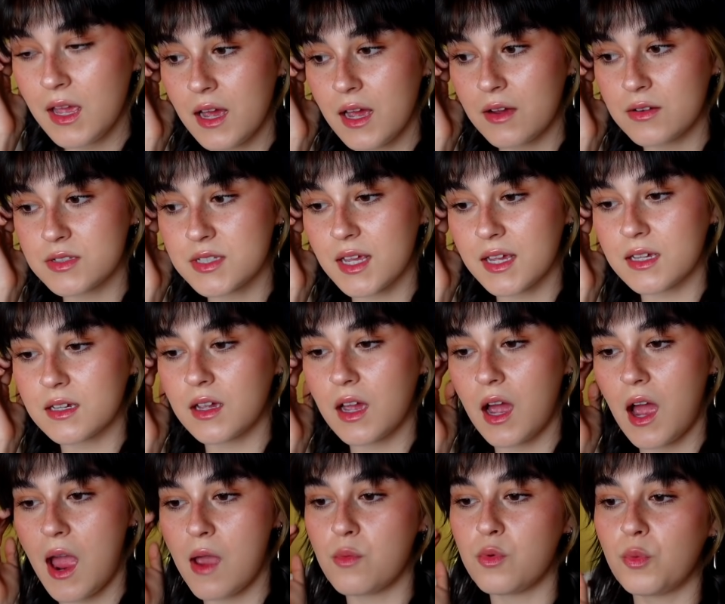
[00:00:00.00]
I was like,
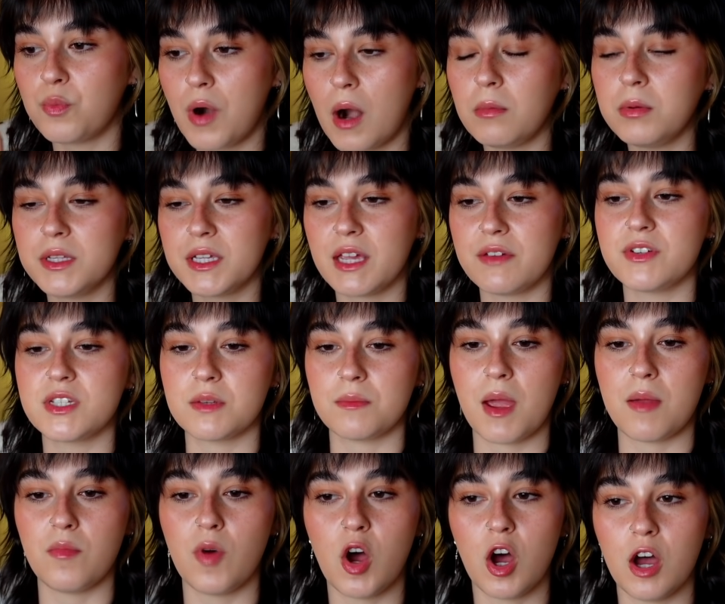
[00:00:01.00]
I will probably give it to
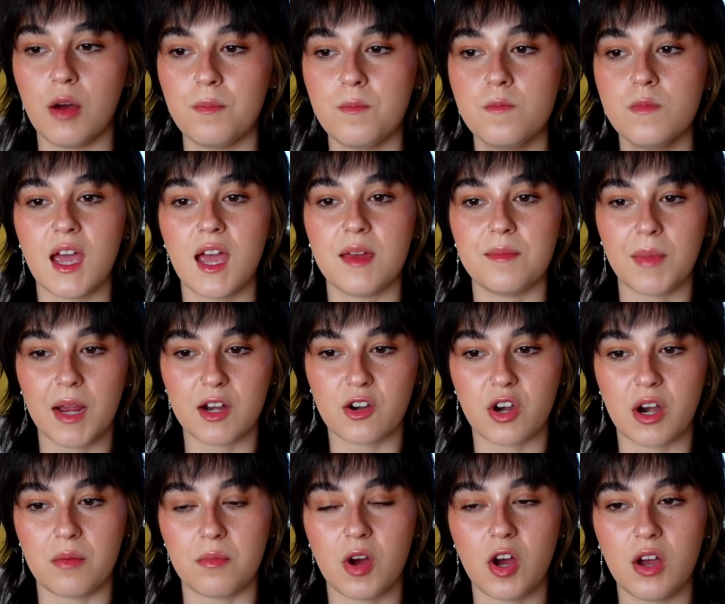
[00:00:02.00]
my mom and my
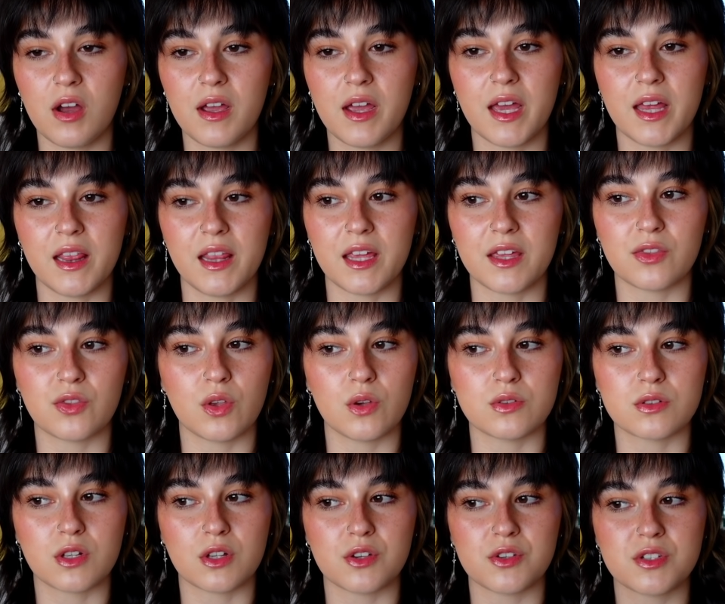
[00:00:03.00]
grandma and like
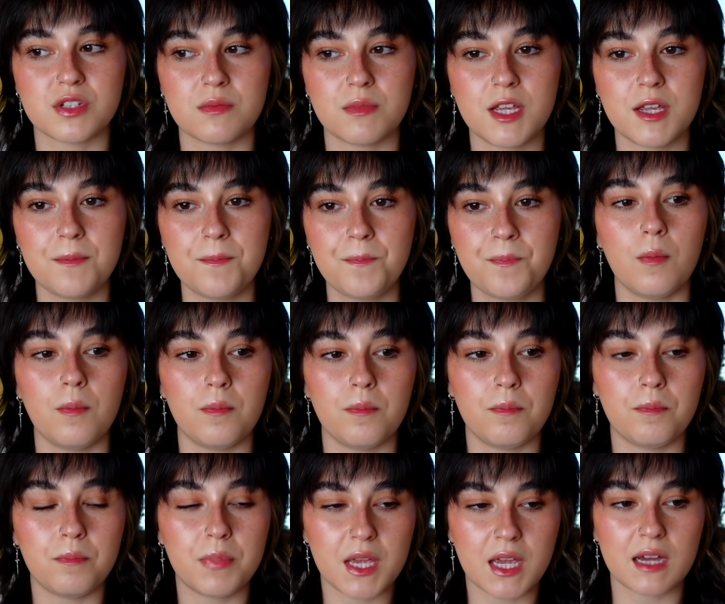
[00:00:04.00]
those close to me
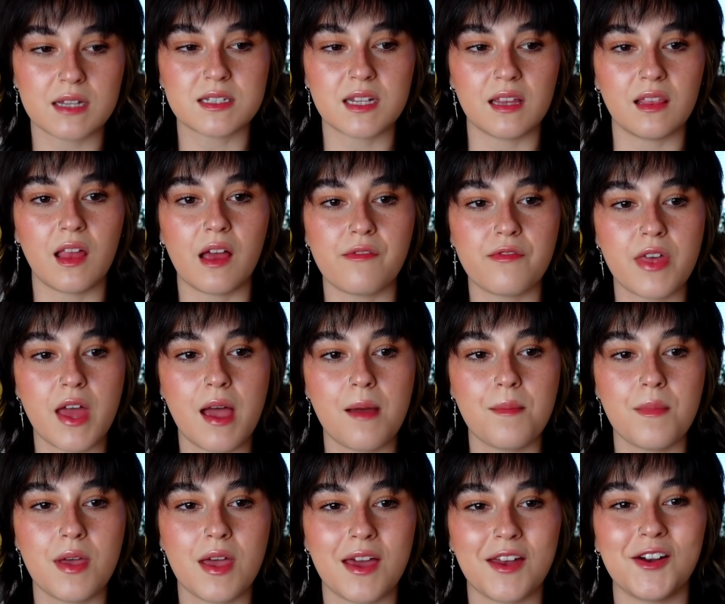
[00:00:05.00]
mm, because I love
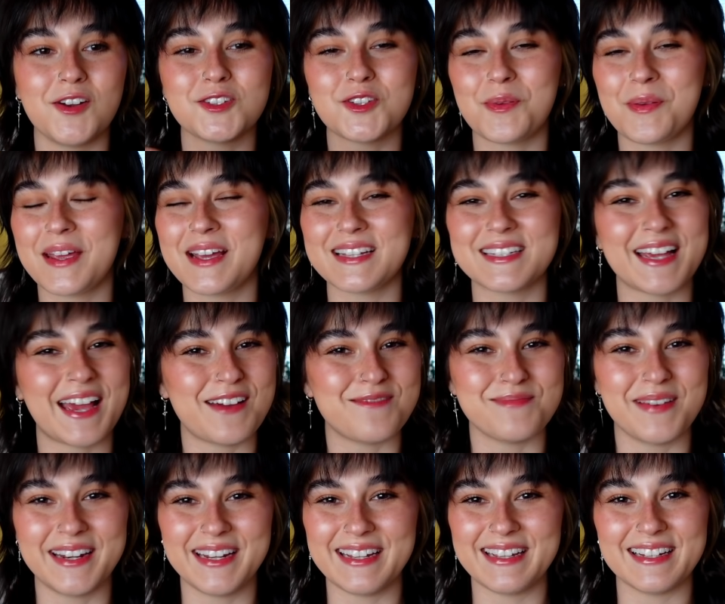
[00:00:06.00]
them and also because I have
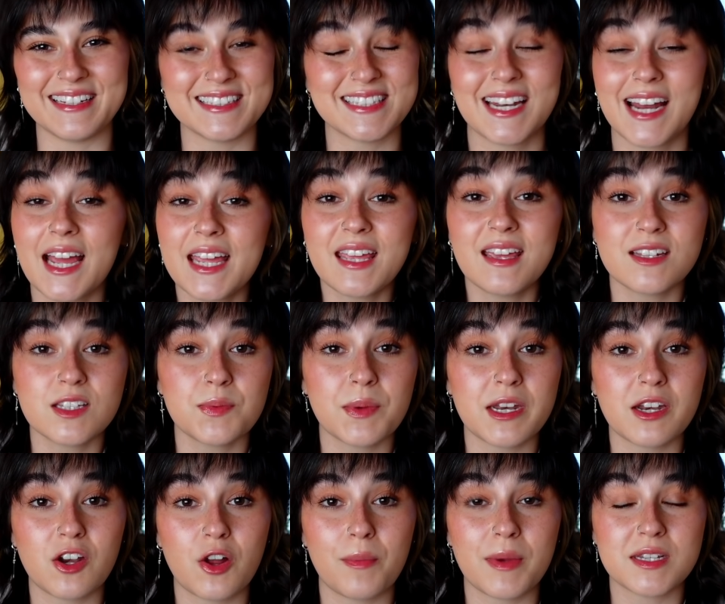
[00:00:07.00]
money guilt and I can't spend
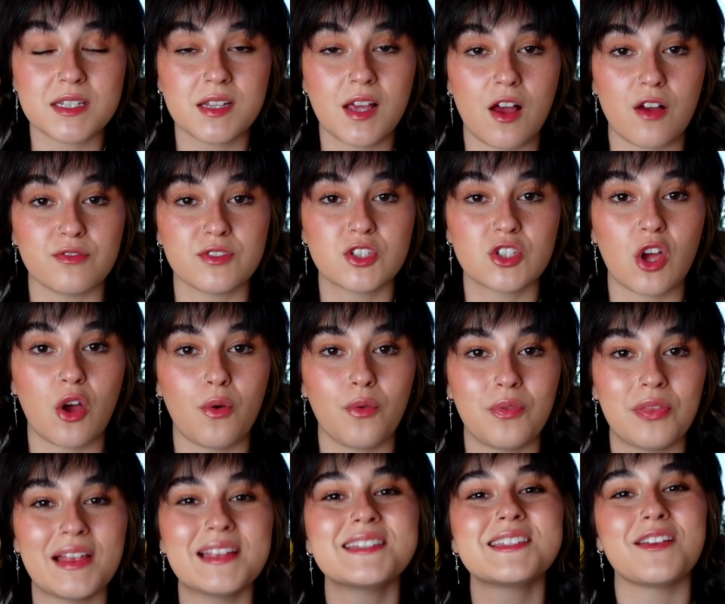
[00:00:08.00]
it on myself. So
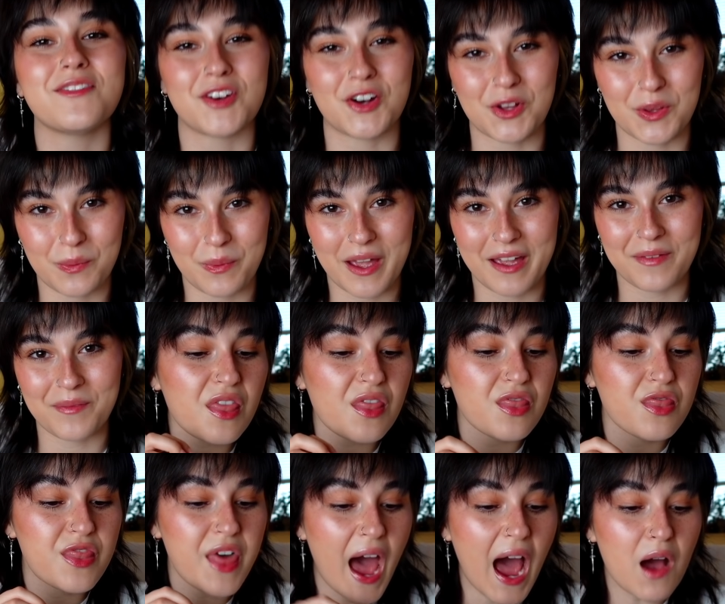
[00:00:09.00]
let's give it all away.
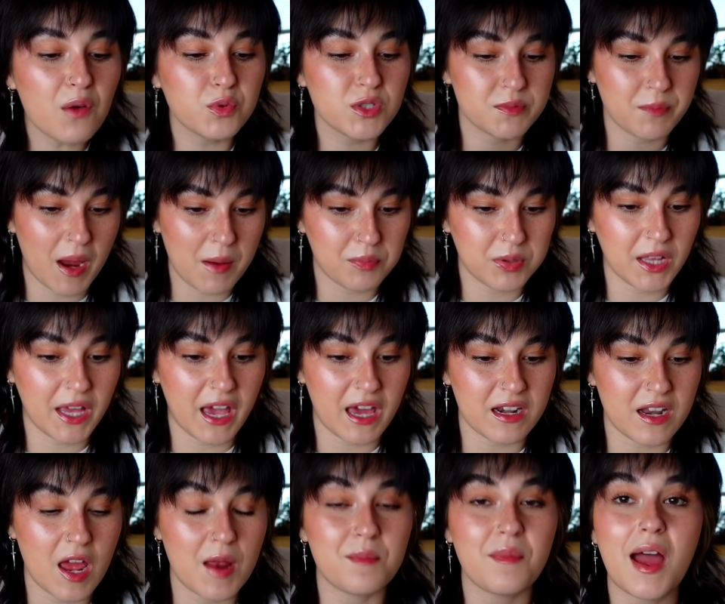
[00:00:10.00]
That was my
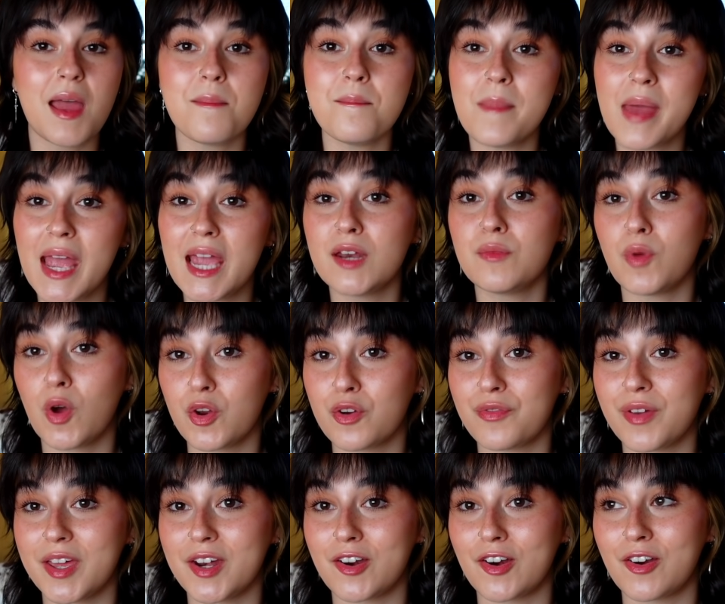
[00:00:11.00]
plan and my main
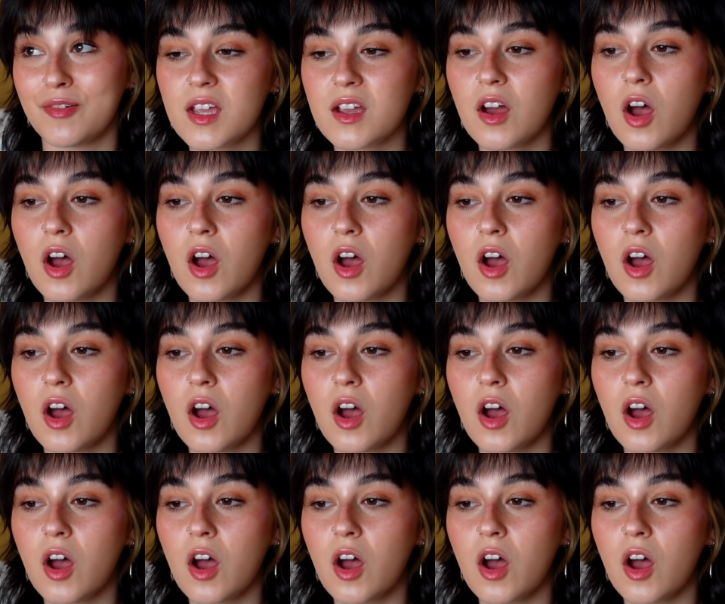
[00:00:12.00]
motivator.